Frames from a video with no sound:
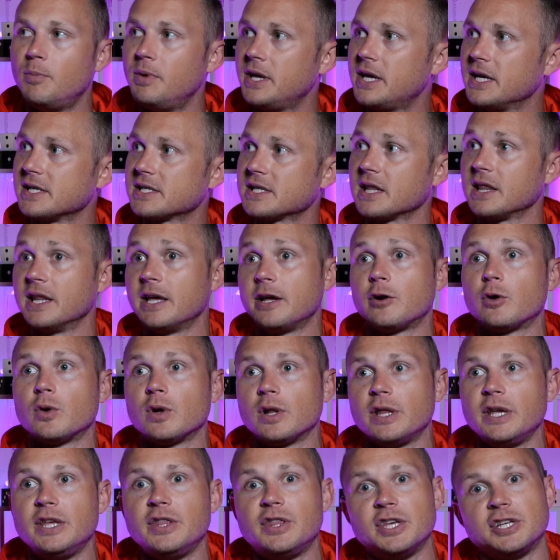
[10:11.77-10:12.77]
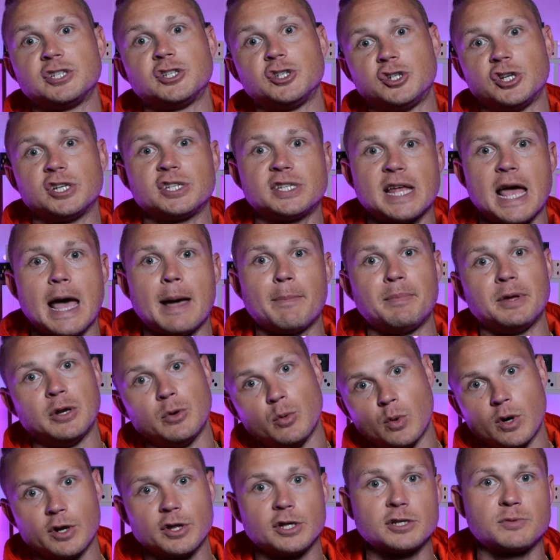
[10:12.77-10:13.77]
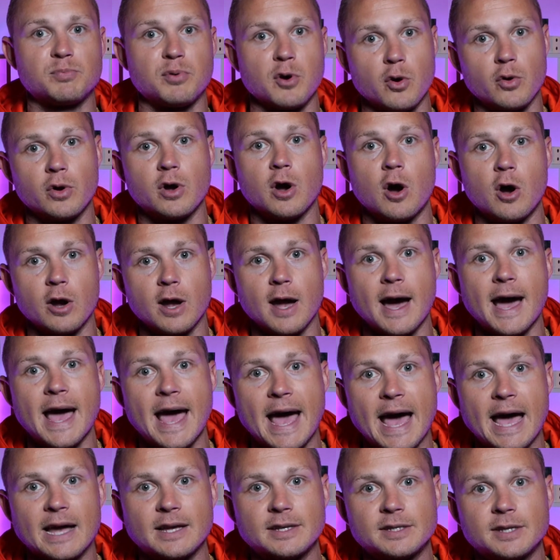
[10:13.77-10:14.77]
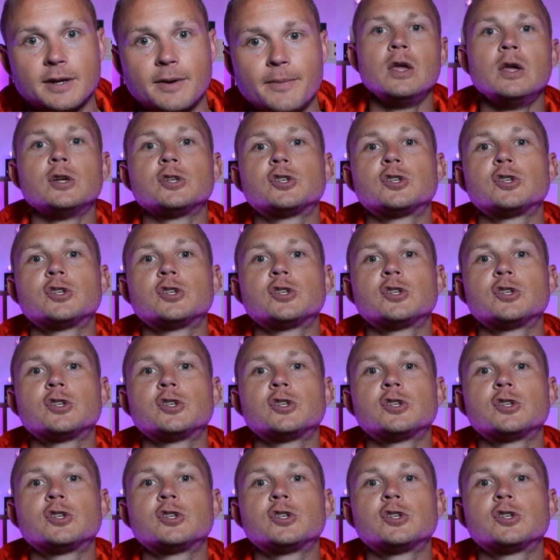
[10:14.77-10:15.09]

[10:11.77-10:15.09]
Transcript: Because literally this just happened where this protocol got hacked.